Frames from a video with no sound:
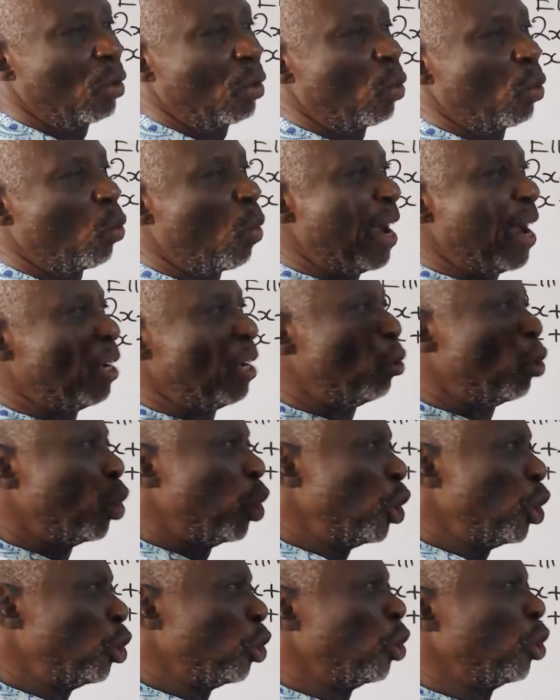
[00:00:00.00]
When
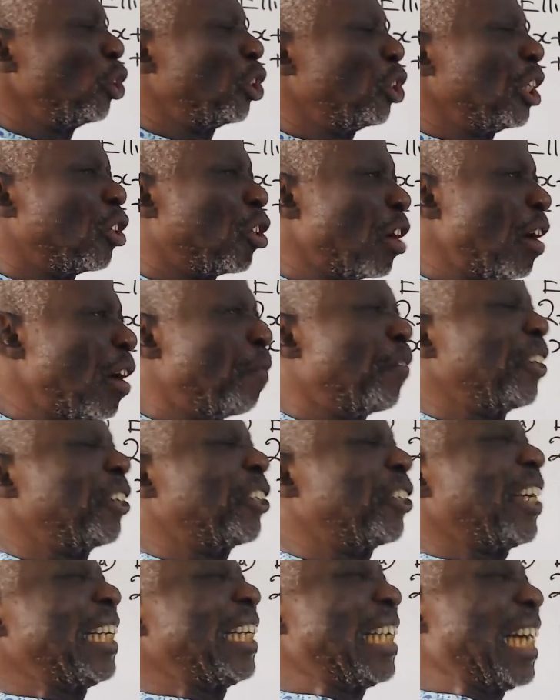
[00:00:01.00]
you use the
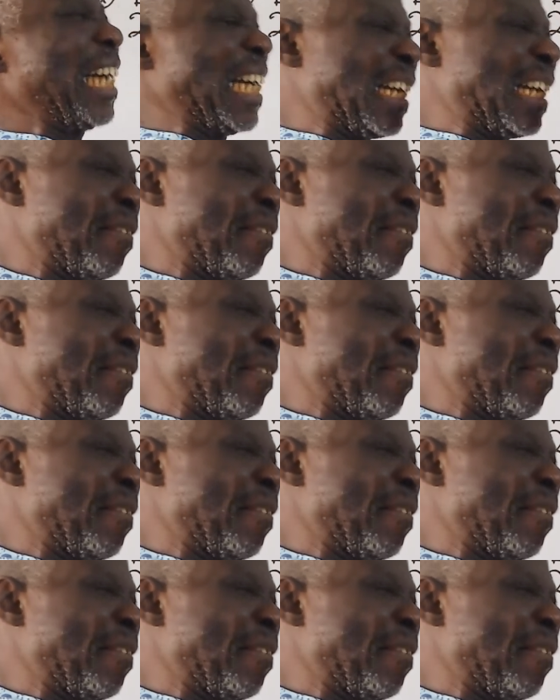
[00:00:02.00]
coefficient and